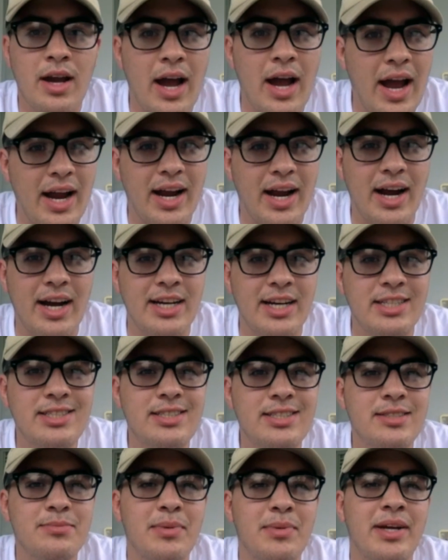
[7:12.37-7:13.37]
Hi
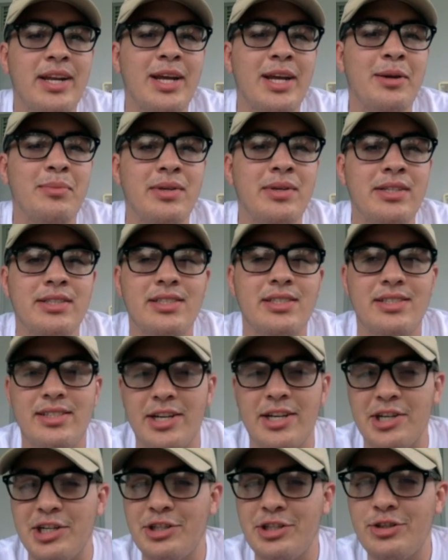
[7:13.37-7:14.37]
guys, my name is
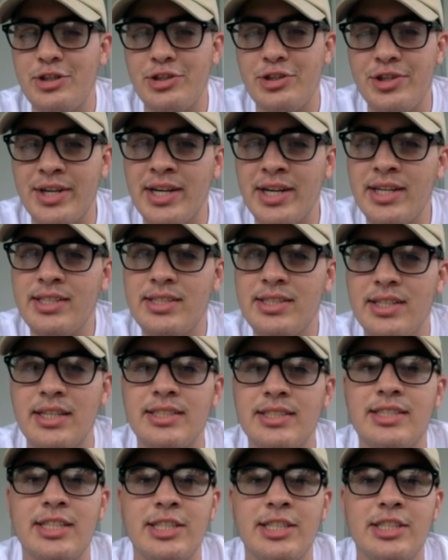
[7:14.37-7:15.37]
Darius Rodriguez,
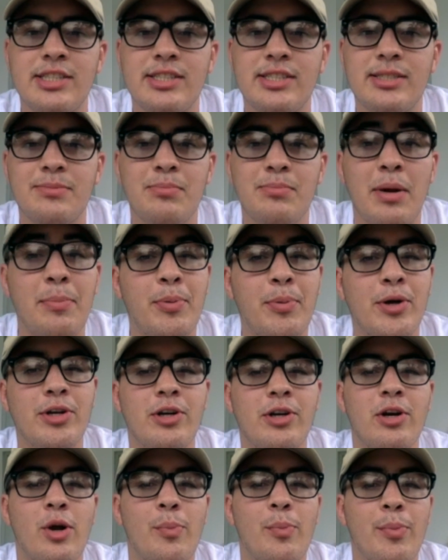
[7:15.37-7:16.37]
and since my
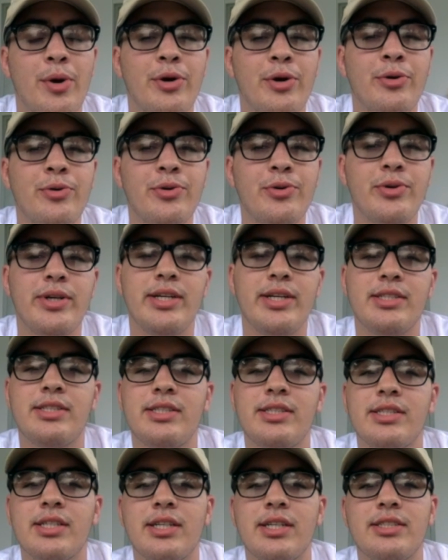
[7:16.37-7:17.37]
partner Alberto Ruiz
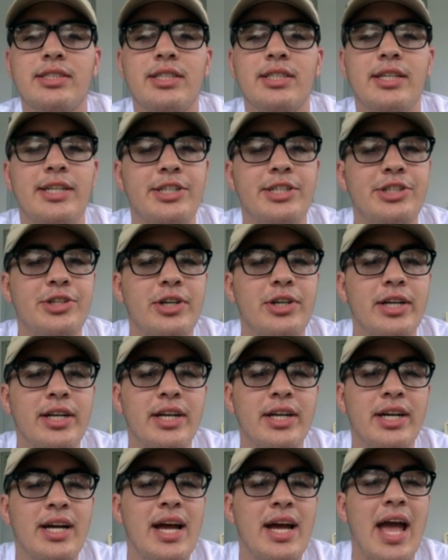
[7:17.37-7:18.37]
discussed the history
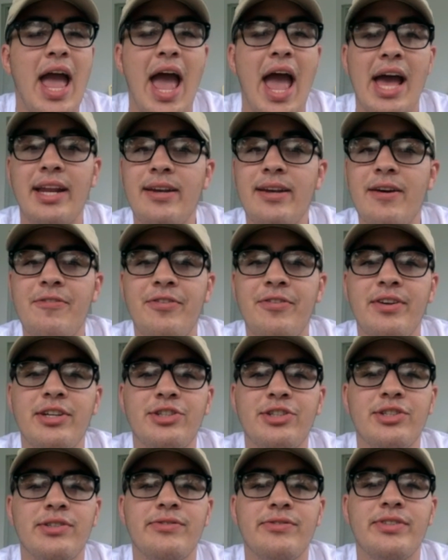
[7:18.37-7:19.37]
and
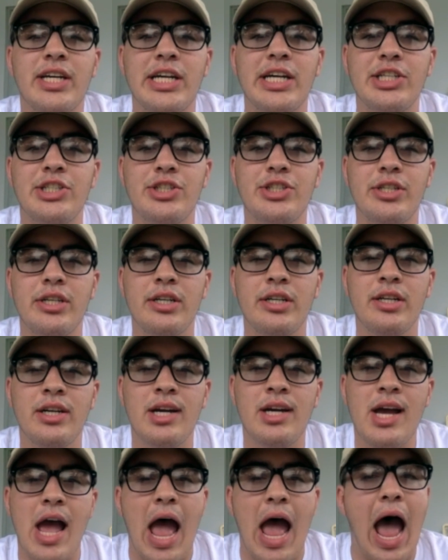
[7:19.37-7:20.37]
definition of Tai Chi,
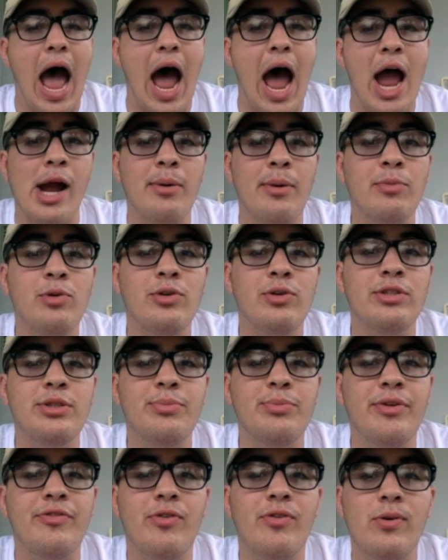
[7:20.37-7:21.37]
I am going to
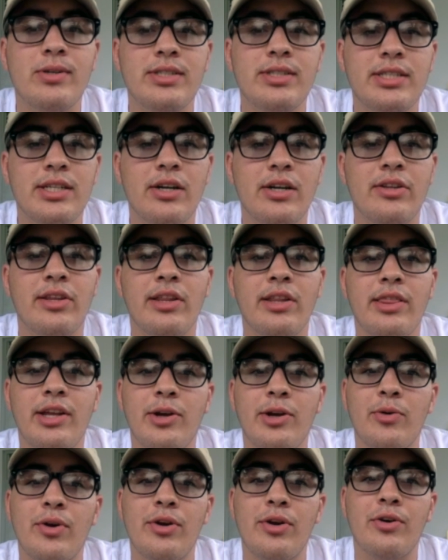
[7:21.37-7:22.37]
be focusing on the
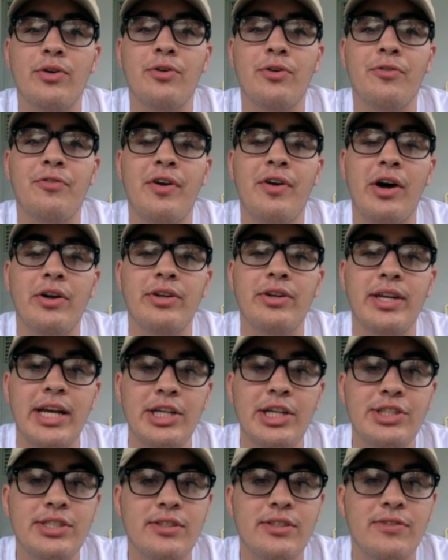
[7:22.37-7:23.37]
theoretical
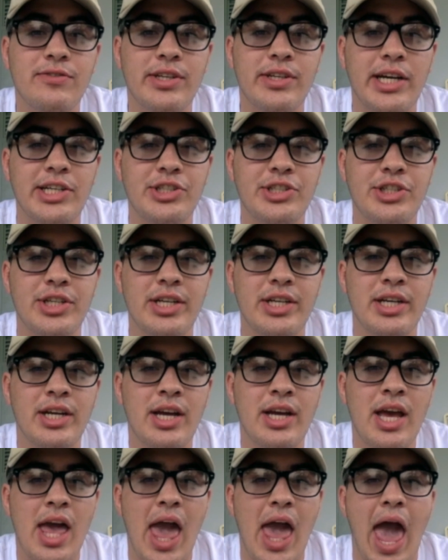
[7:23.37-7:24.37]
foundations of Tai Chi
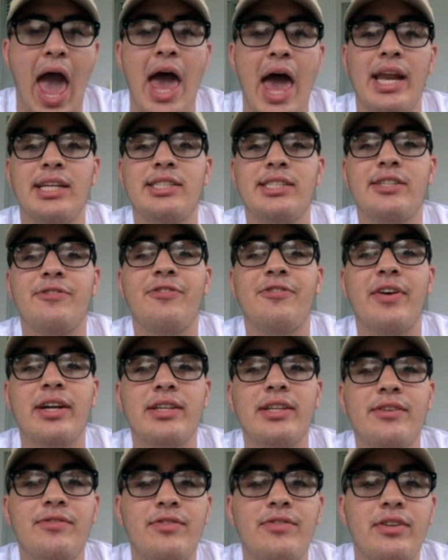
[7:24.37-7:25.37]
and its
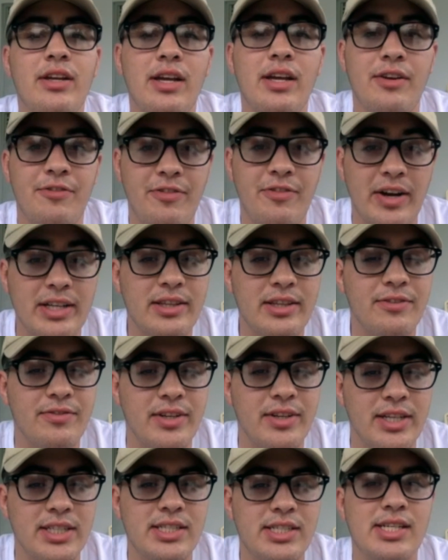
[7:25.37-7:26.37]

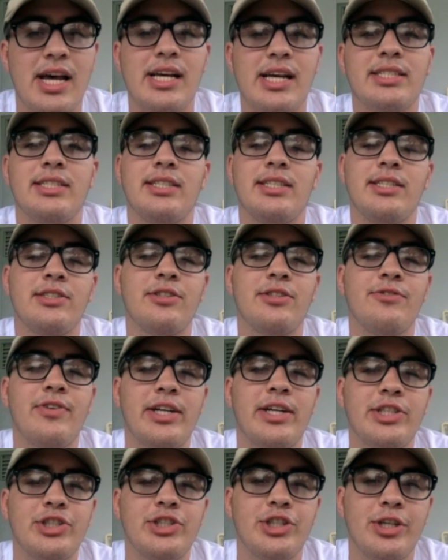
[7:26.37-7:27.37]
effectiveness as an
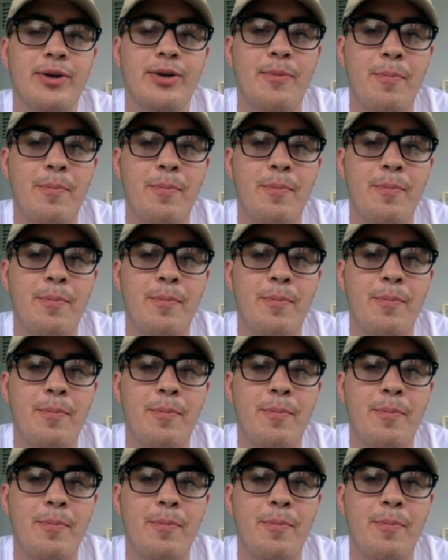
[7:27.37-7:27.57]
intervention.